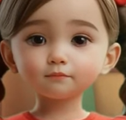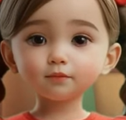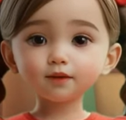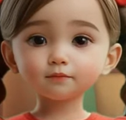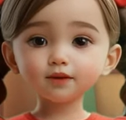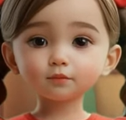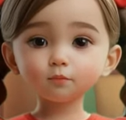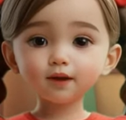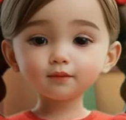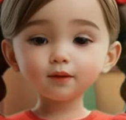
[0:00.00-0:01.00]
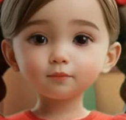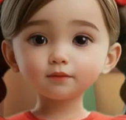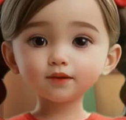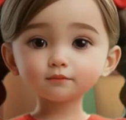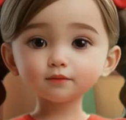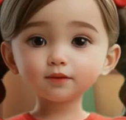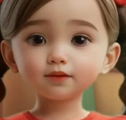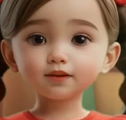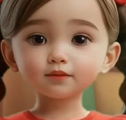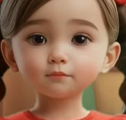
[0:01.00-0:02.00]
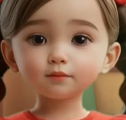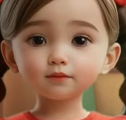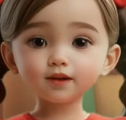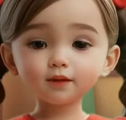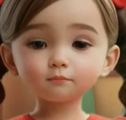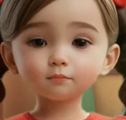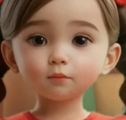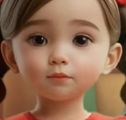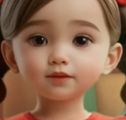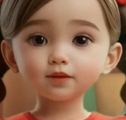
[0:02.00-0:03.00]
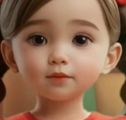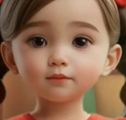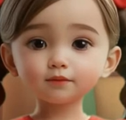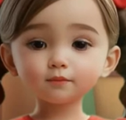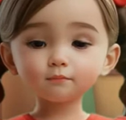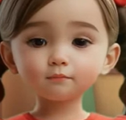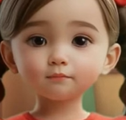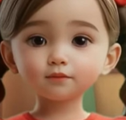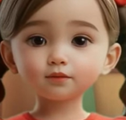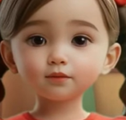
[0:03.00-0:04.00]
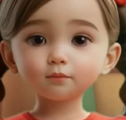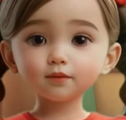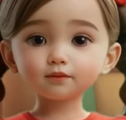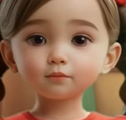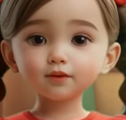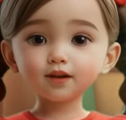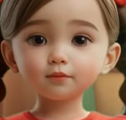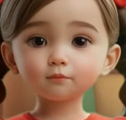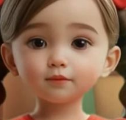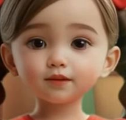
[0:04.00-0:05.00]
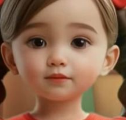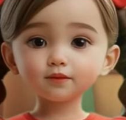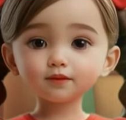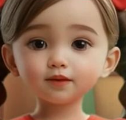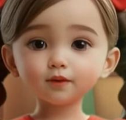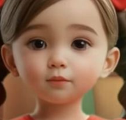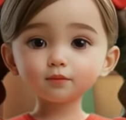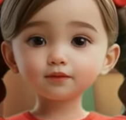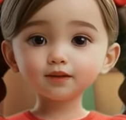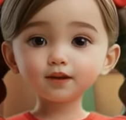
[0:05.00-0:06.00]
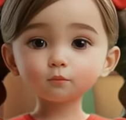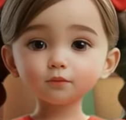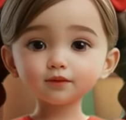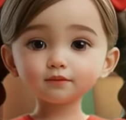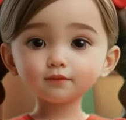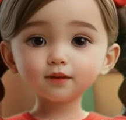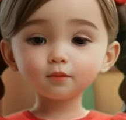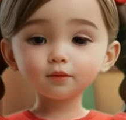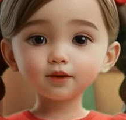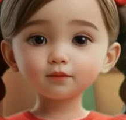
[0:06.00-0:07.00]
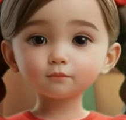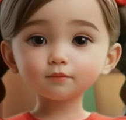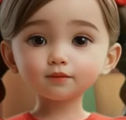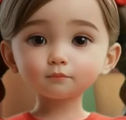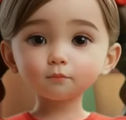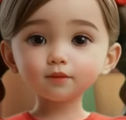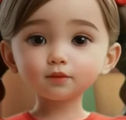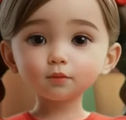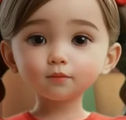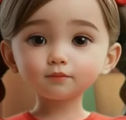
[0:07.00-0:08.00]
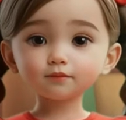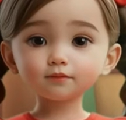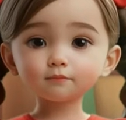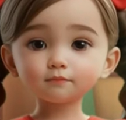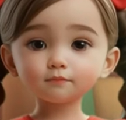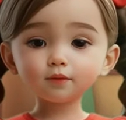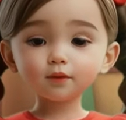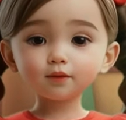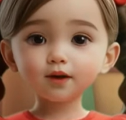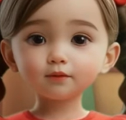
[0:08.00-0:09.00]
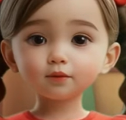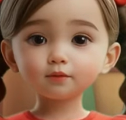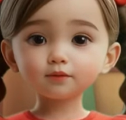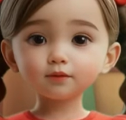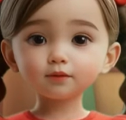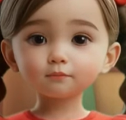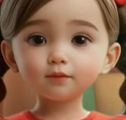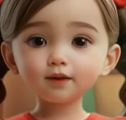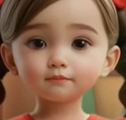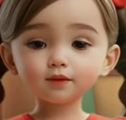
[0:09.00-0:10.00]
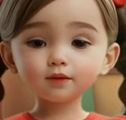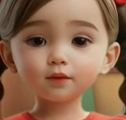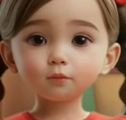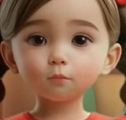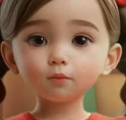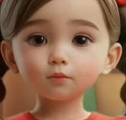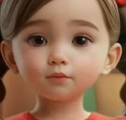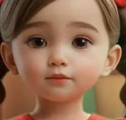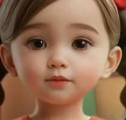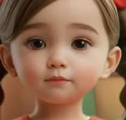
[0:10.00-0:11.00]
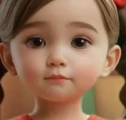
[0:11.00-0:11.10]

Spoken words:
My big grandma bakes cookies with me every weekend. She lets me help mix the dough and decorate the cookies with sprinkles. Her cookies are the best in the world.